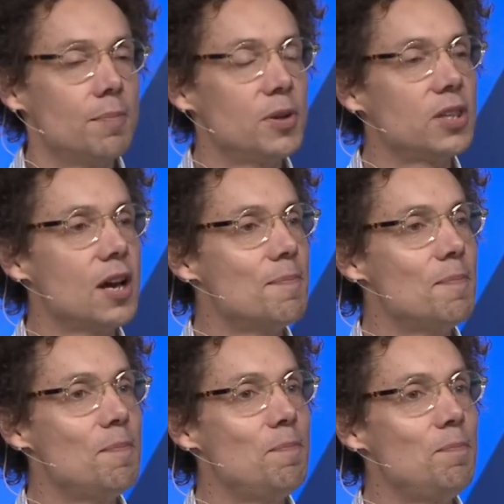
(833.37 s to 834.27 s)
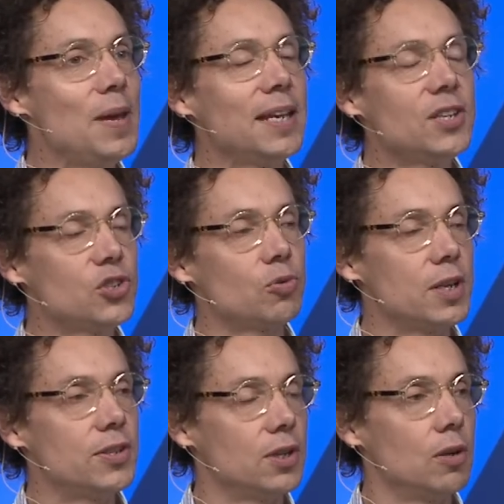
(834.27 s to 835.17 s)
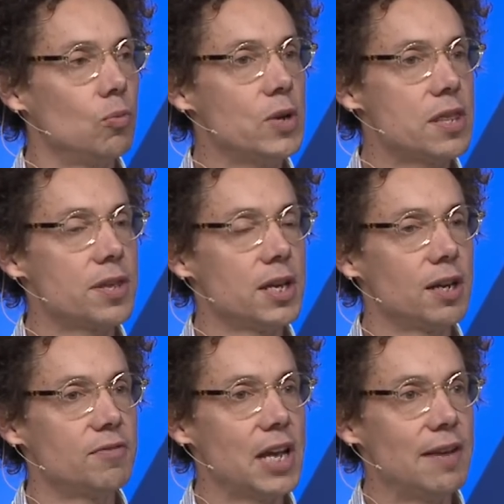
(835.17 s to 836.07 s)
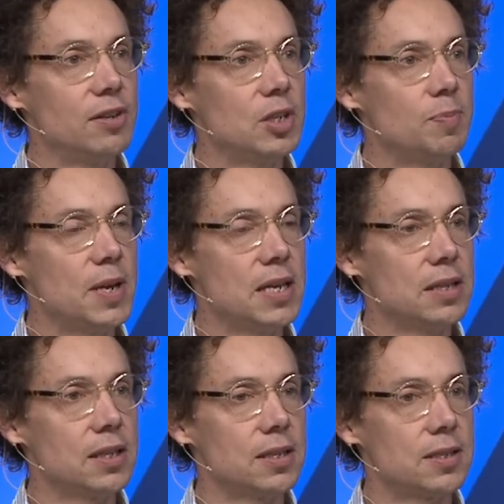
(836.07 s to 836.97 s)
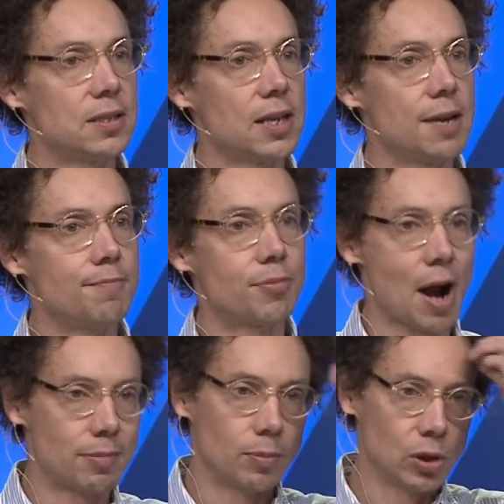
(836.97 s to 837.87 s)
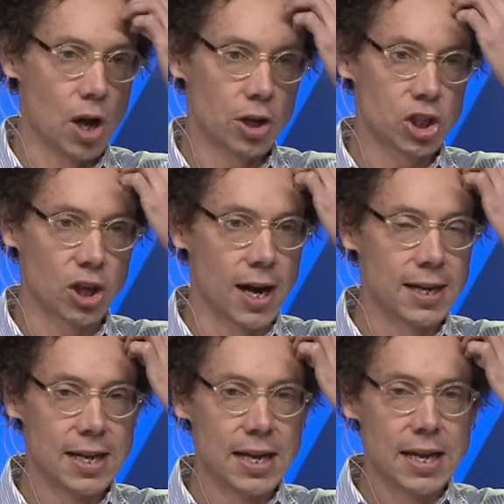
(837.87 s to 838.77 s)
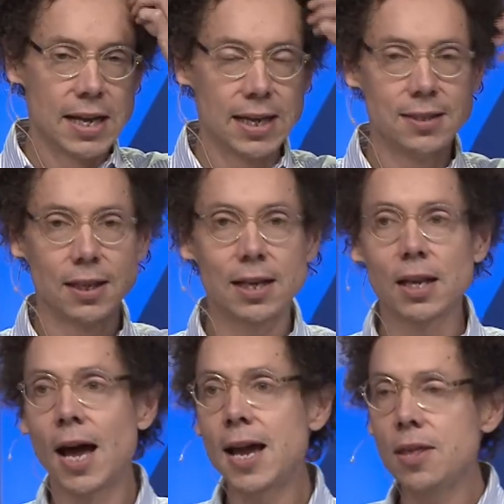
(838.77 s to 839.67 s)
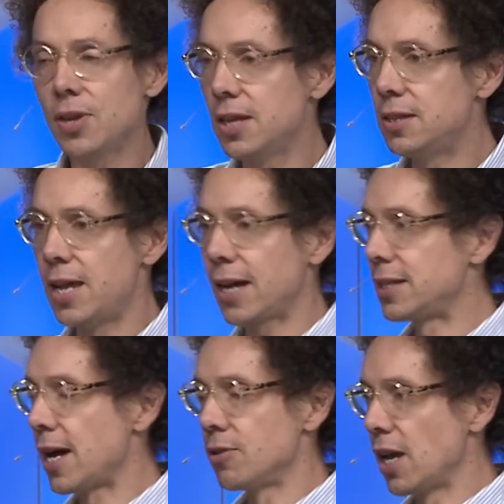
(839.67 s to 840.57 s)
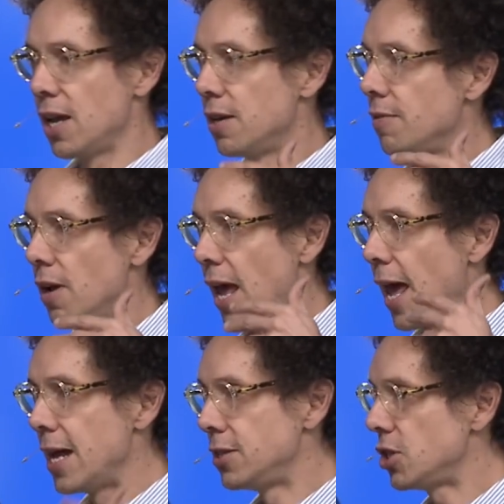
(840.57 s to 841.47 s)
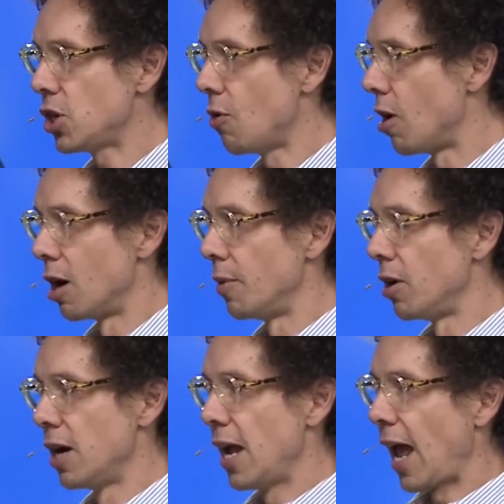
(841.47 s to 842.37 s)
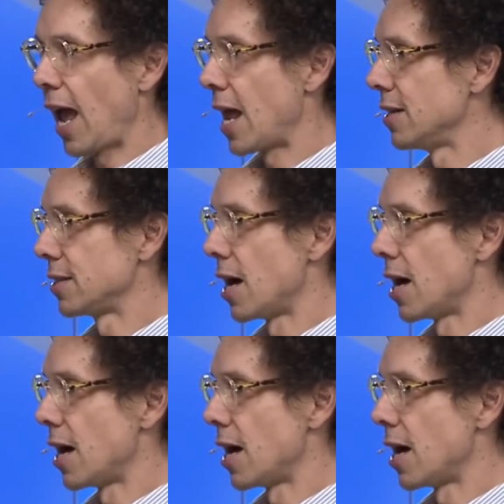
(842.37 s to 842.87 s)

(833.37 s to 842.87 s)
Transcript: But the biggest reason we think of David as being this improbable long shot is that Goliath is decked out in head-to-toe armor and has